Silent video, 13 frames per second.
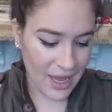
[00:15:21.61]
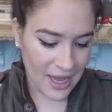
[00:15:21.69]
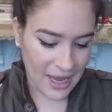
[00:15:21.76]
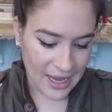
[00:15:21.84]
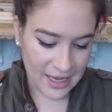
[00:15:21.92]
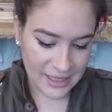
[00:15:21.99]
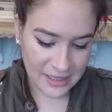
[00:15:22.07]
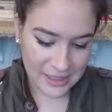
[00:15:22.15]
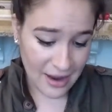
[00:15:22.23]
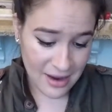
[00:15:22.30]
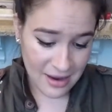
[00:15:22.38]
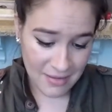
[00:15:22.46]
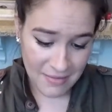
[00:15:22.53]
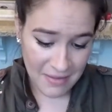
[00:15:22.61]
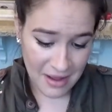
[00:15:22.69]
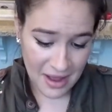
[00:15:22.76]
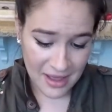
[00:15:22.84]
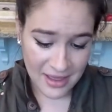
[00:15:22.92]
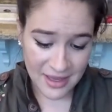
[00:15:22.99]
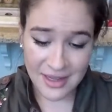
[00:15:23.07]
and I
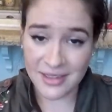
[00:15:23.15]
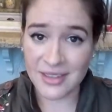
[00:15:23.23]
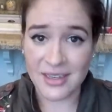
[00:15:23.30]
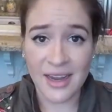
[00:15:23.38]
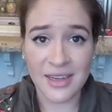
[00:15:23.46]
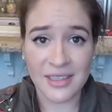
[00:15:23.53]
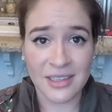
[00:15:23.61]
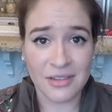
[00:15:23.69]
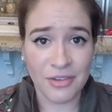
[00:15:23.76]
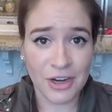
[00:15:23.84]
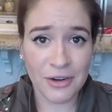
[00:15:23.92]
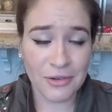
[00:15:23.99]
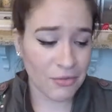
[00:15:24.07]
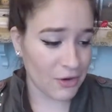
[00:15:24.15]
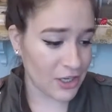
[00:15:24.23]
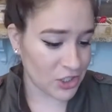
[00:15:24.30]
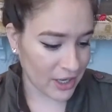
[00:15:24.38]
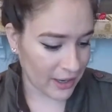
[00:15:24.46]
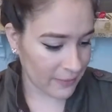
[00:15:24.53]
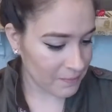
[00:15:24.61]
think it's nice. It's very
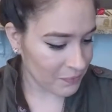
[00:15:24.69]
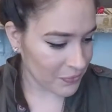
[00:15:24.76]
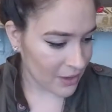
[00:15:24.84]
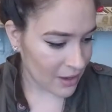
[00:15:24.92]
refreshing.